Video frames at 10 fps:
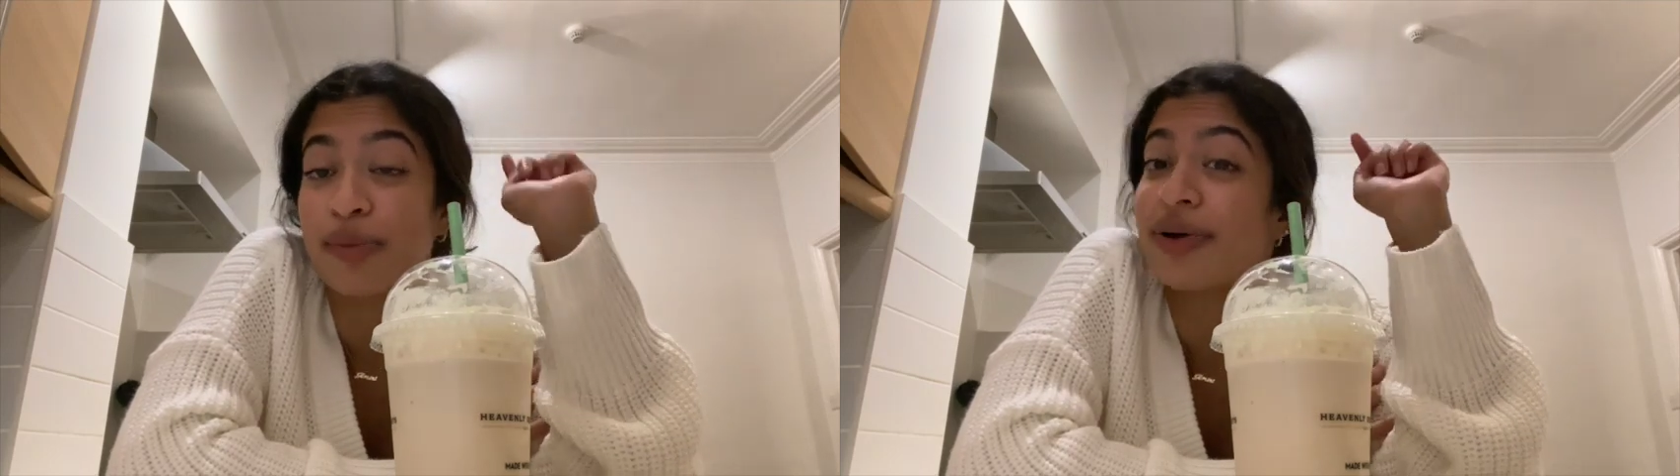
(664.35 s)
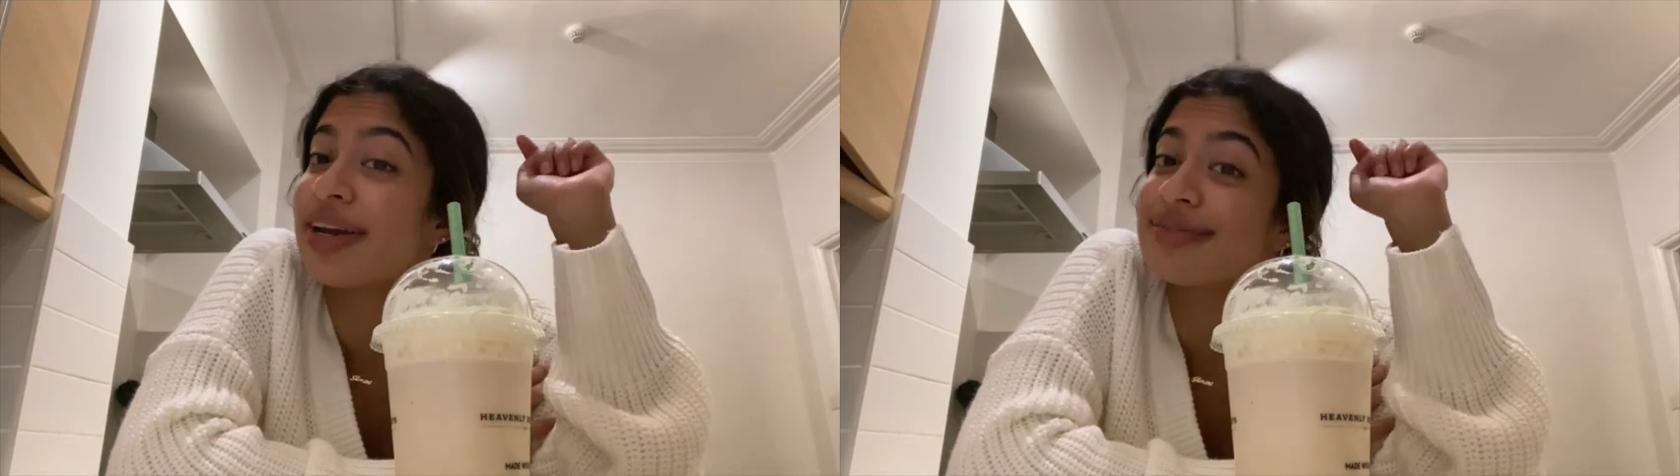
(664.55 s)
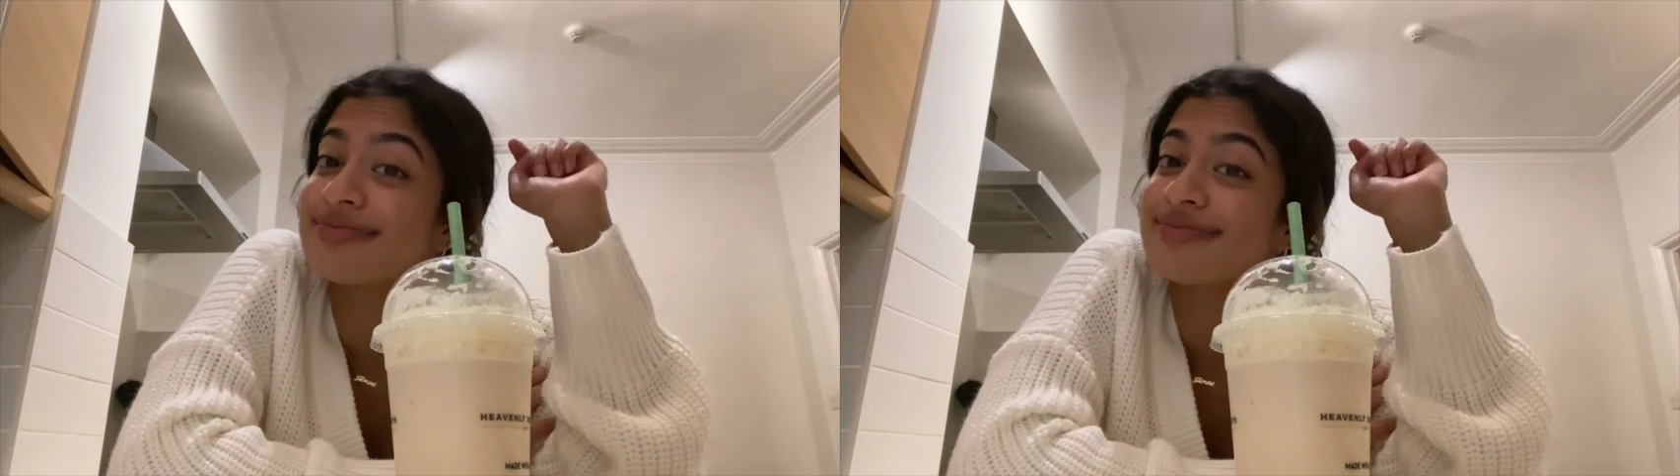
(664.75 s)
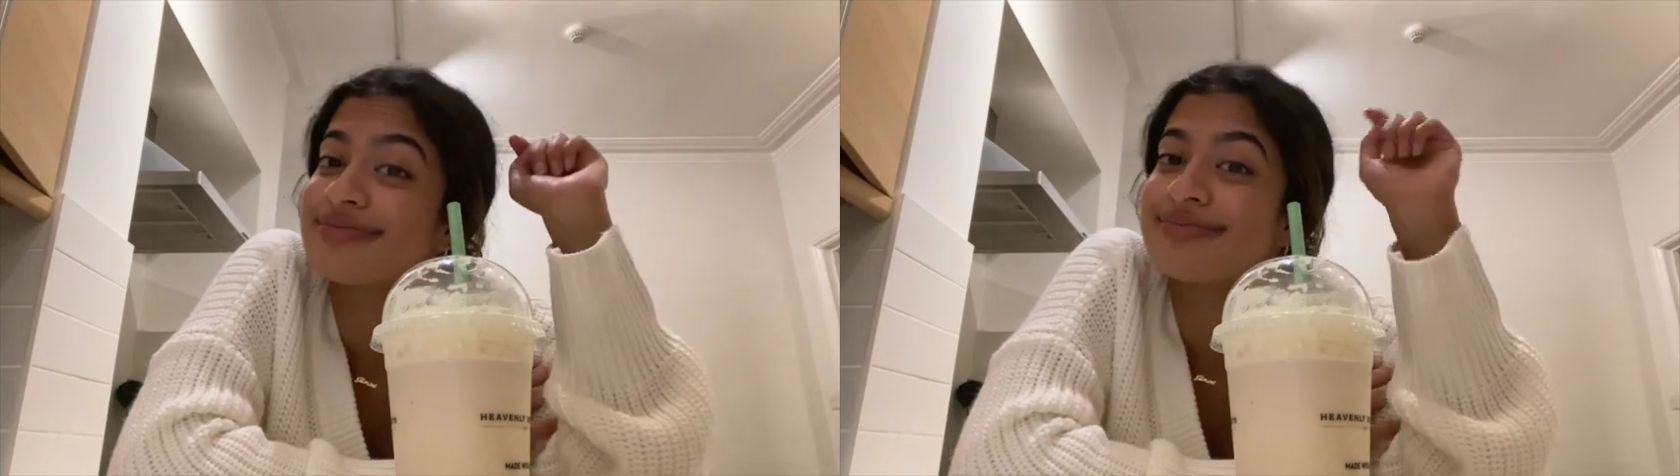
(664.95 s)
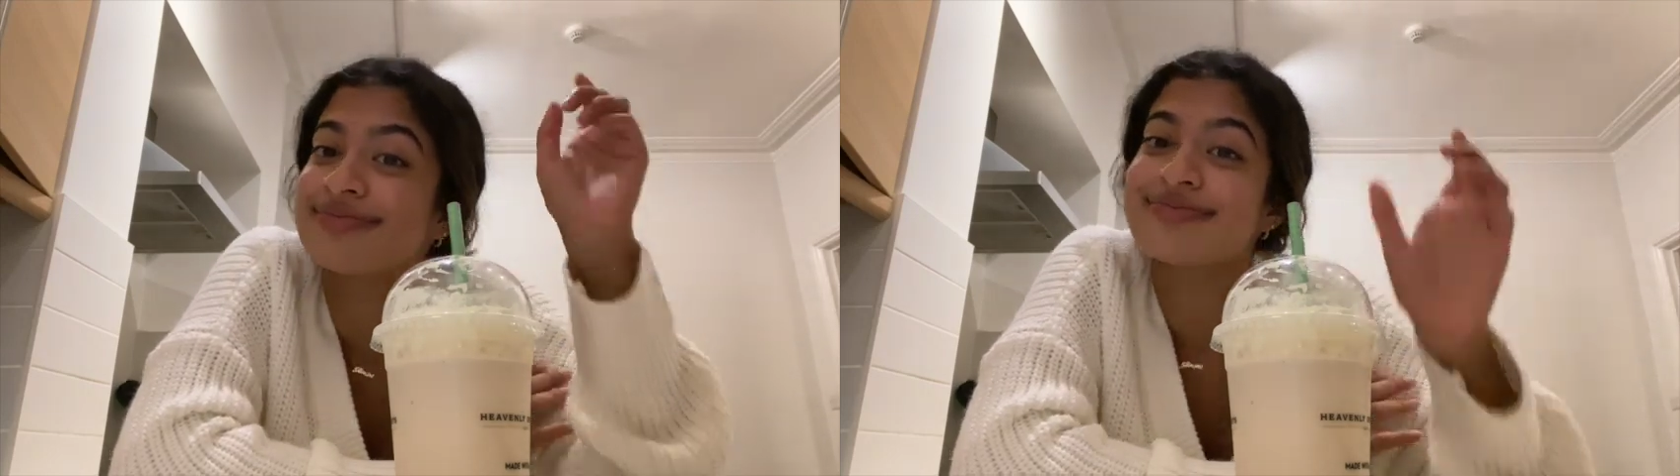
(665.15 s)
morning.
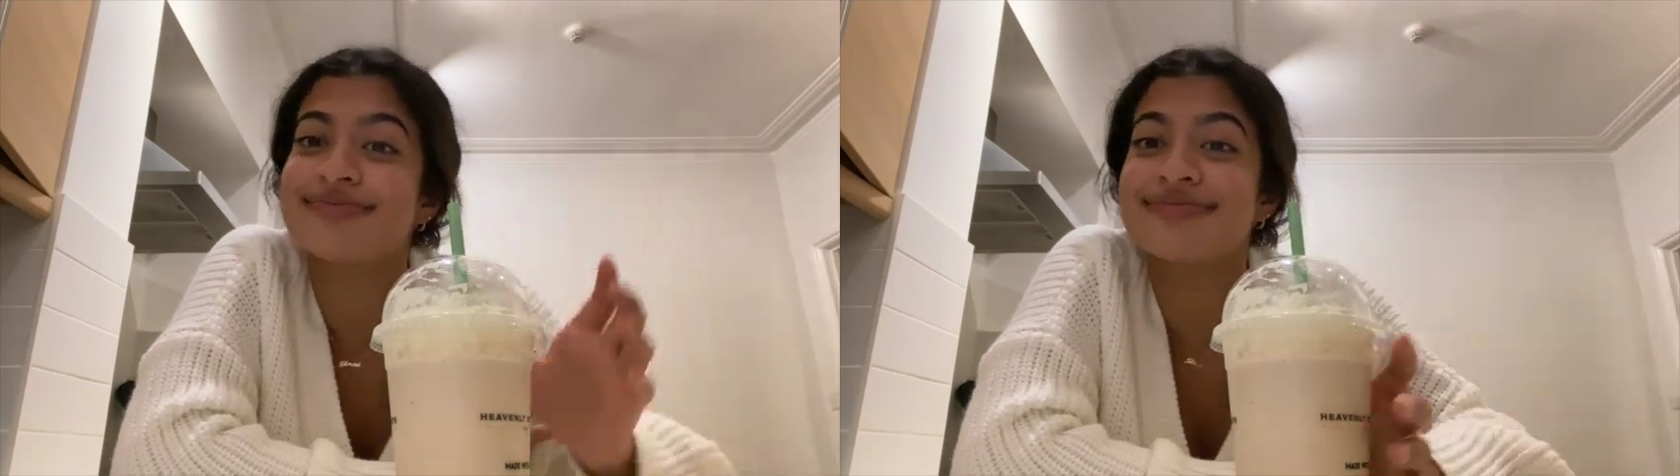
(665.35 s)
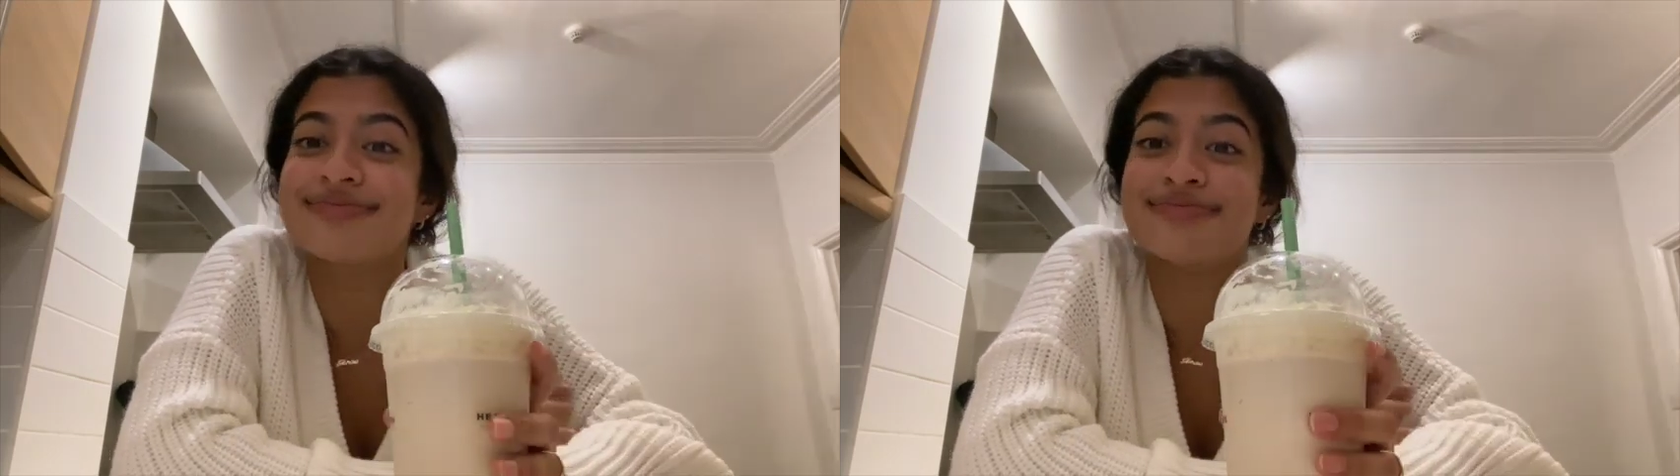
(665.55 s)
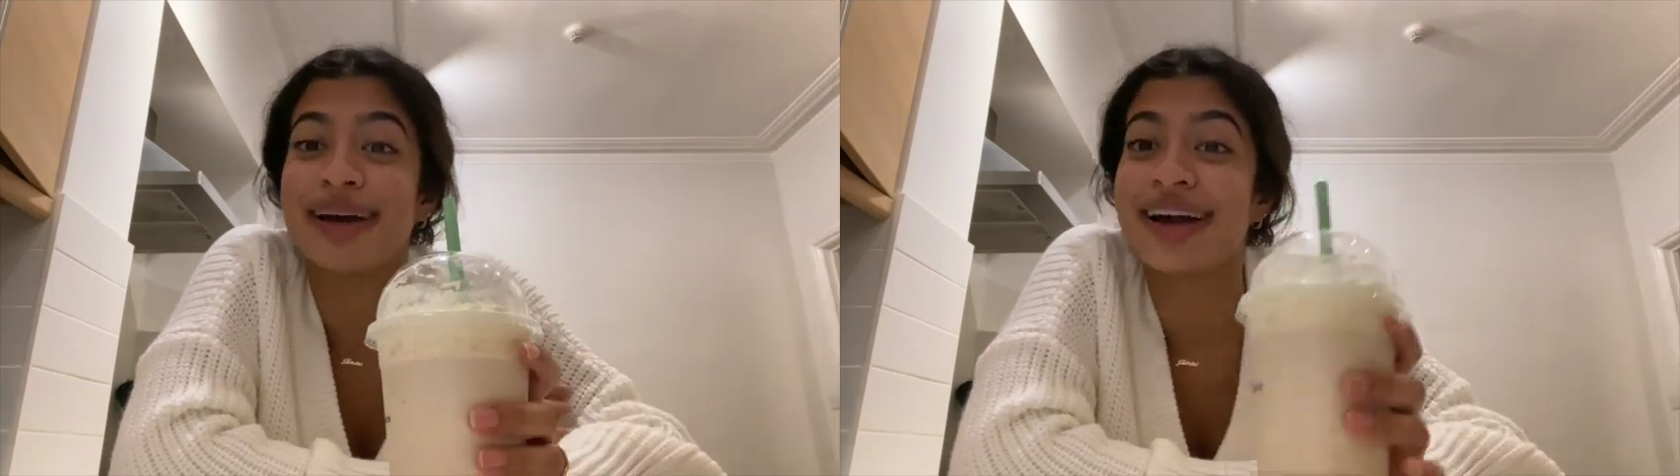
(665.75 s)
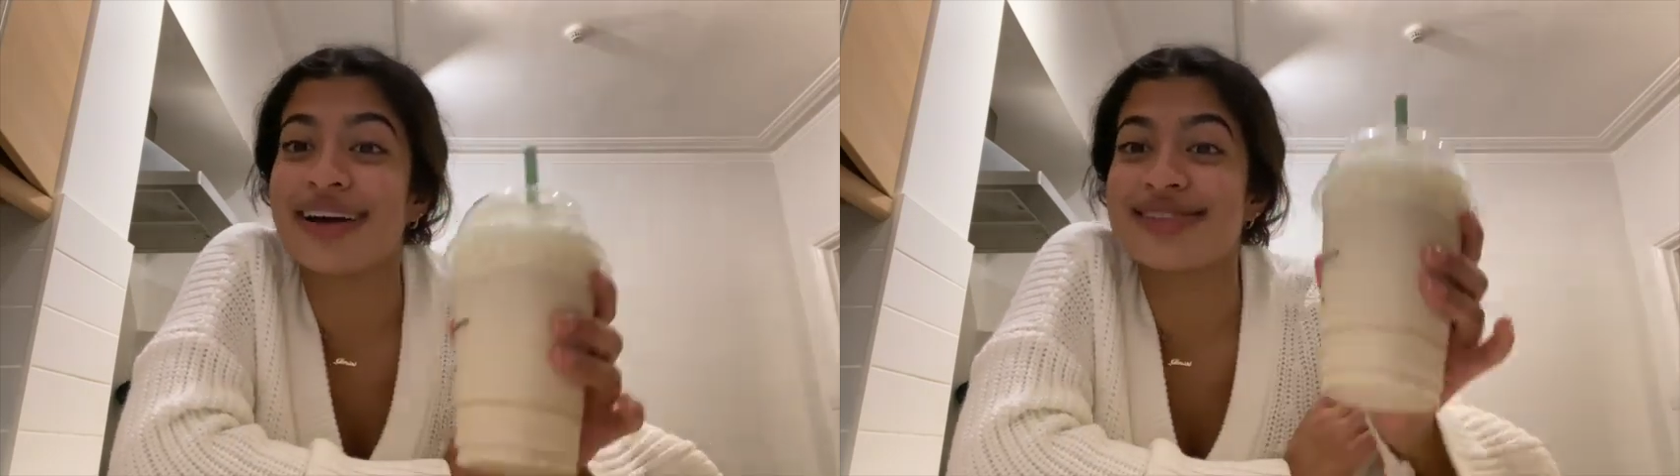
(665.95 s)
Another lazy